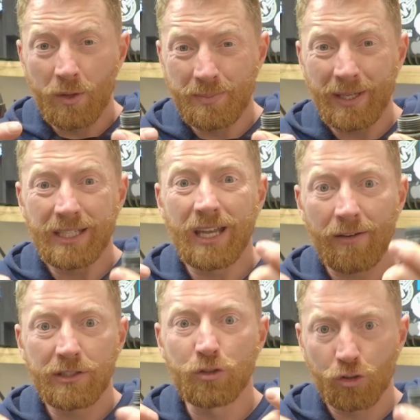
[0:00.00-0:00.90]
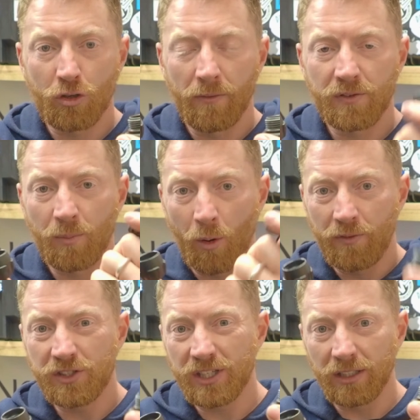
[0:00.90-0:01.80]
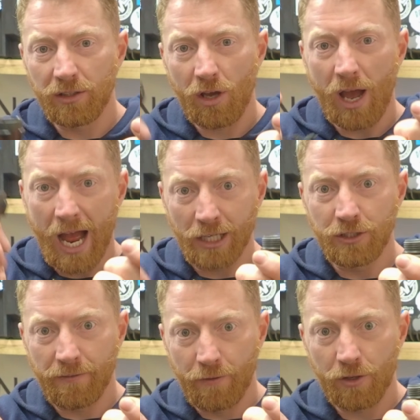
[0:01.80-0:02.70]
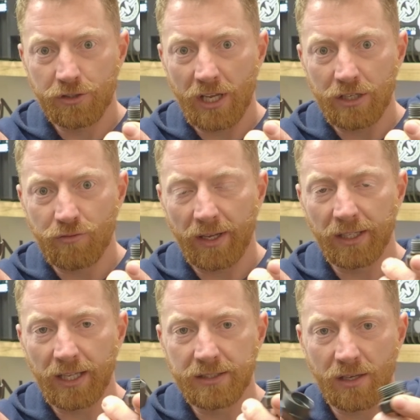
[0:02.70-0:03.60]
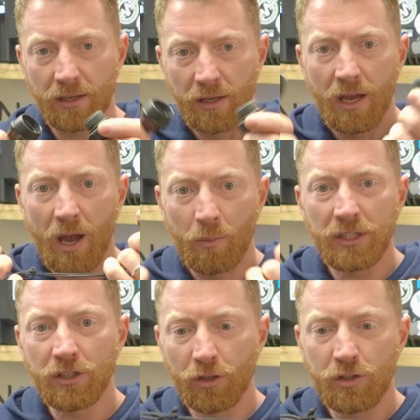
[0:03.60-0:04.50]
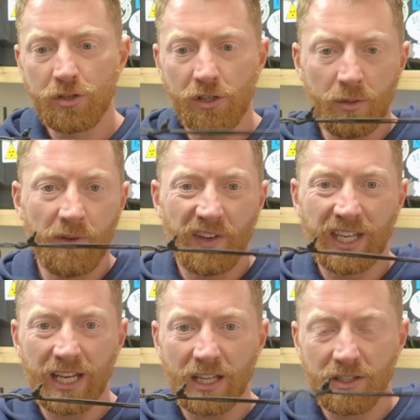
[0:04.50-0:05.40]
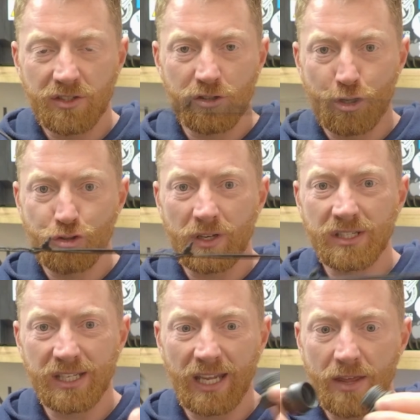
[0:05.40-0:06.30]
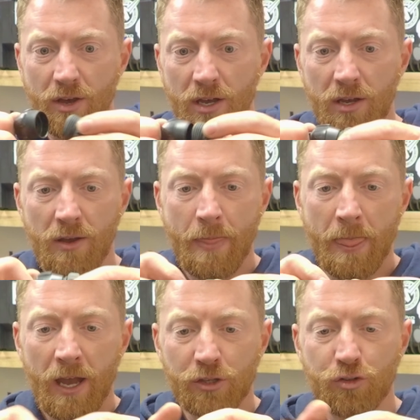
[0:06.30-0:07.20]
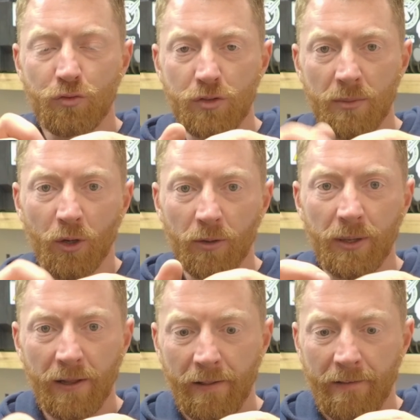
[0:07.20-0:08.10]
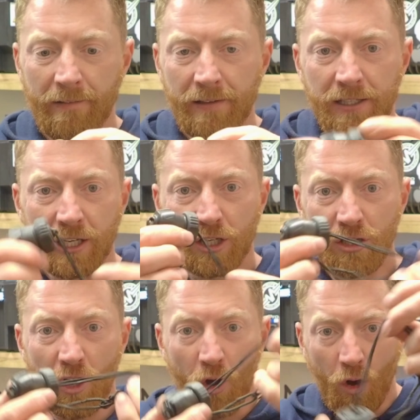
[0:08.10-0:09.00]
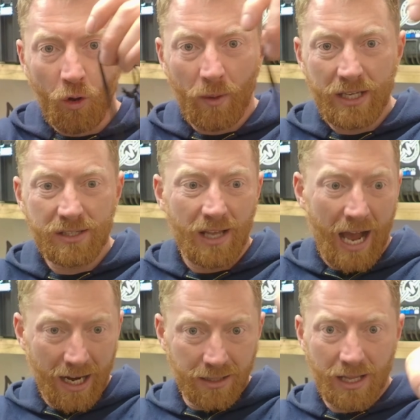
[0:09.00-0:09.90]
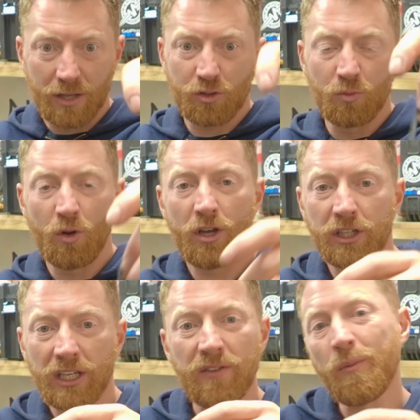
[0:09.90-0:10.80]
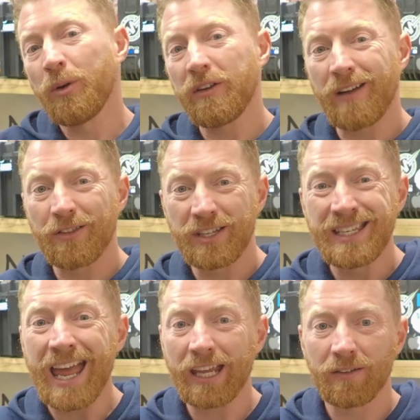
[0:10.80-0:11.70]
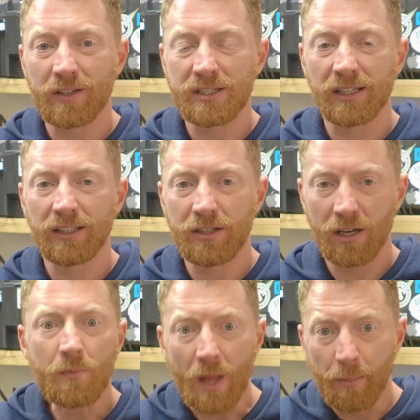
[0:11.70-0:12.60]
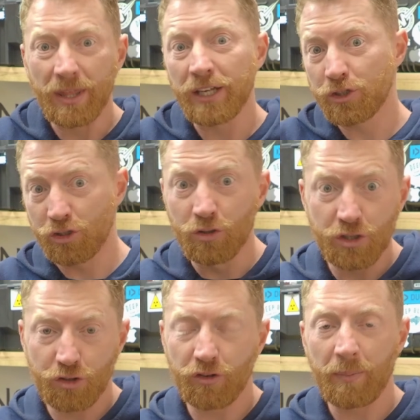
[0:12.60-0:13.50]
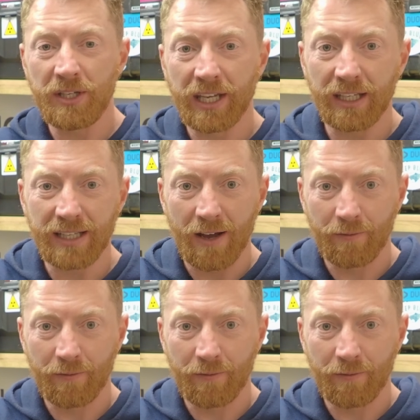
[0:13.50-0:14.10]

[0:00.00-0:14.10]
be carry dust covers for both your cylinder and your first stage regulator. And when you're not using them, if you connect the strings together and screw them up, you can always hang that somewhere. You can even put it around the neck of the cylinder. But then as soon as you're stripping your kit down